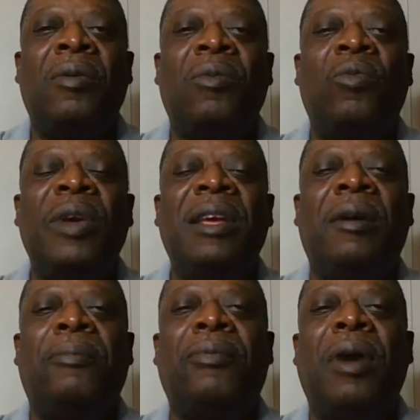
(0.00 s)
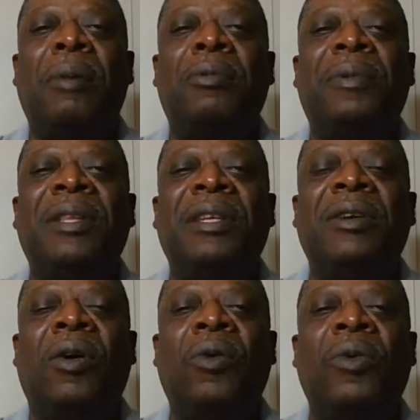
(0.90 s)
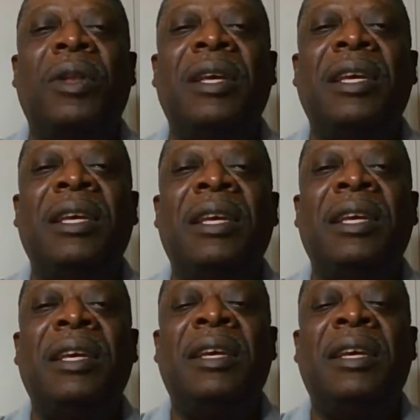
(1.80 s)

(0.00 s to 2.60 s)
We are probably the only